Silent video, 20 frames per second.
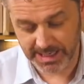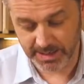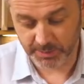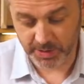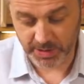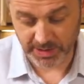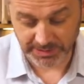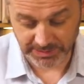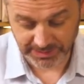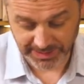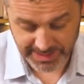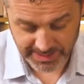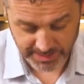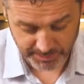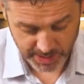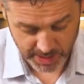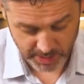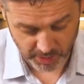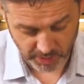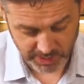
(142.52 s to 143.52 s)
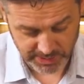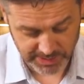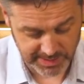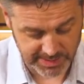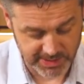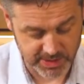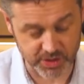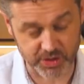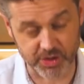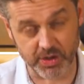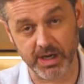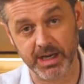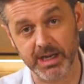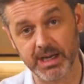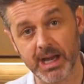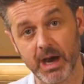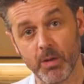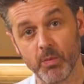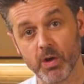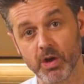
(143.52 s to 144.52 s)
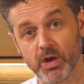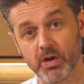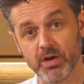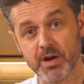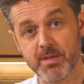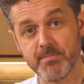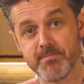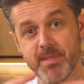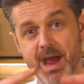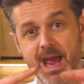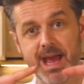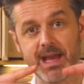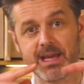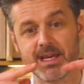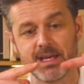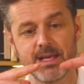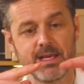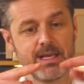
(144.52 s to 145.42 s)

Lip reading: then I'm gonna lay them out onto this tray and we're gonna make